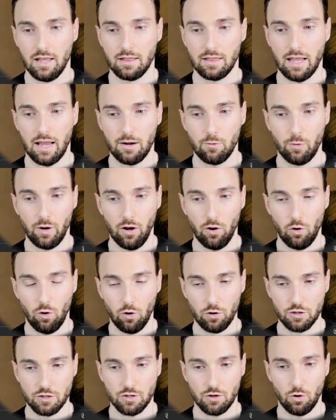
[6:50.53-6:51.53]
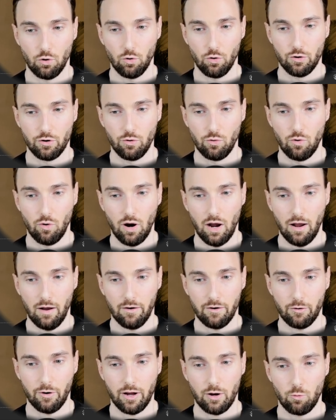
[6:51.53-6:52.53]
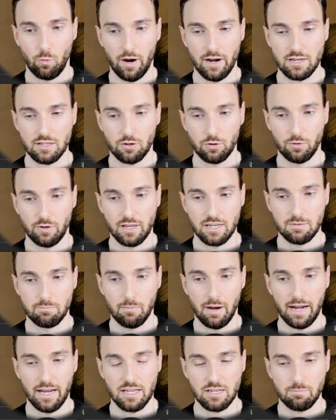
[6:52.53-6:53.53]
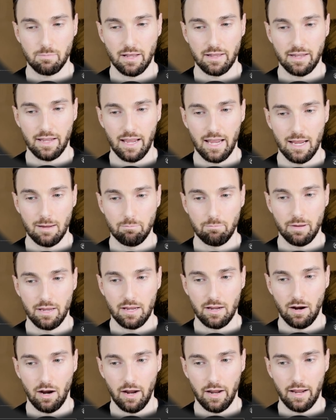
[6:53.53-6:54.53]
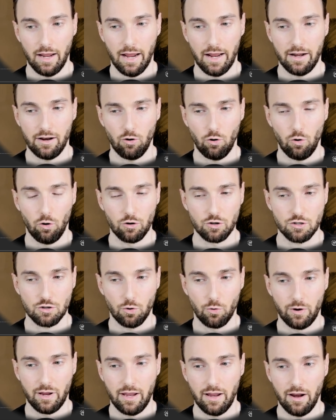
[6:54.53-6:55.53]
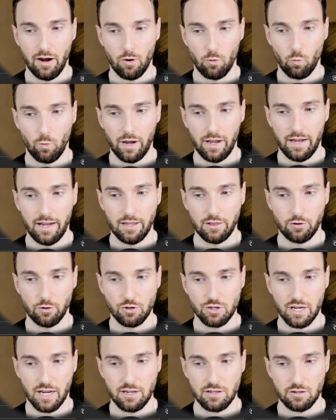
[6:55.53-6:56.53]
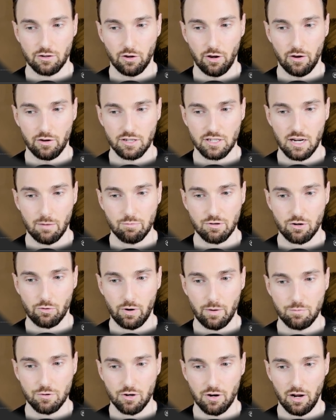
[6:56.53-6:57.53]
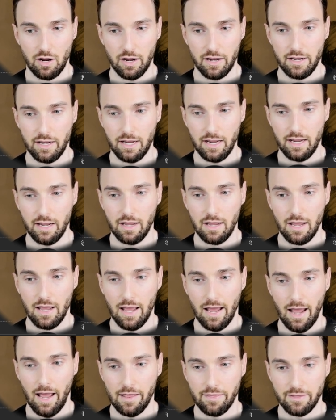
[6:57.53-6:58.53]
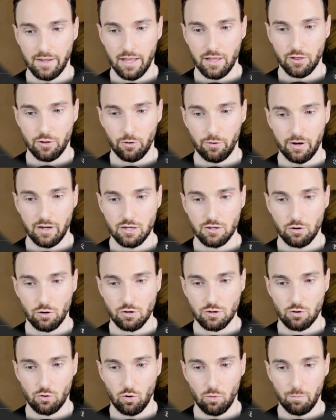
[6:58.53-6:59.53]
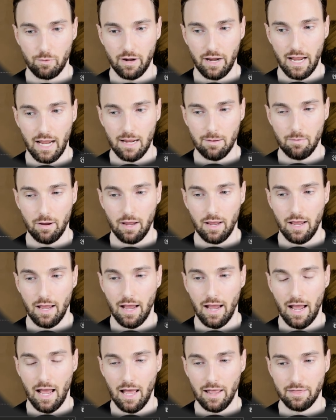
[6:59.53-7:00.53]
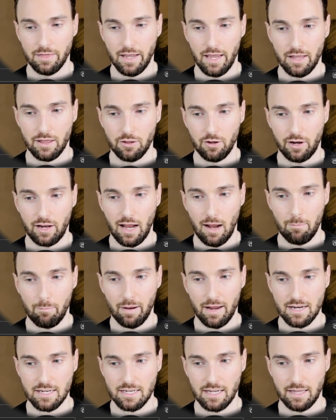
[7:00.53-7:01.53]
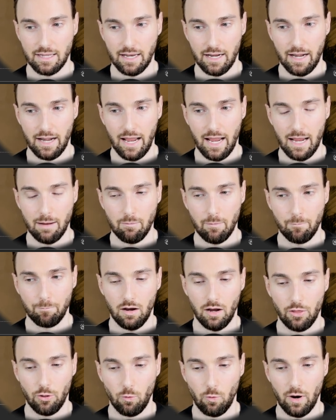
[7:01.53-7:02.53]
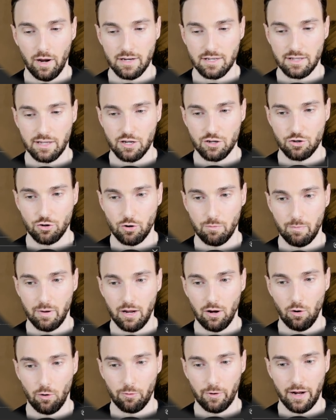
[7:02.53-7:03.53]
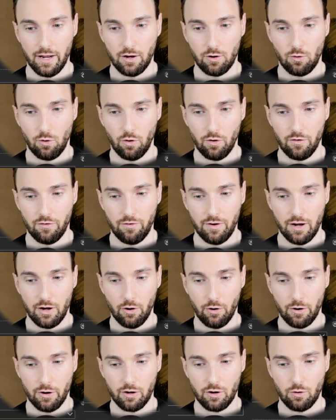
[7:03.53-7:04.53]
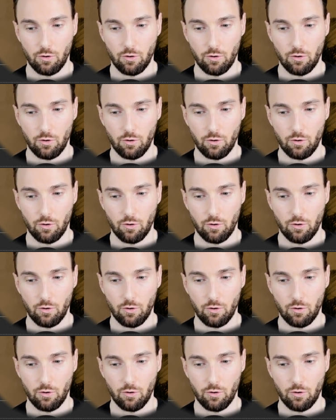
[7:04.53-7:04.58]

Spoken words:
that will also do a request to this management API. And also here we need to change the subscription ID and then the resource group name and then the capacity name. Otherwise, this should be already configured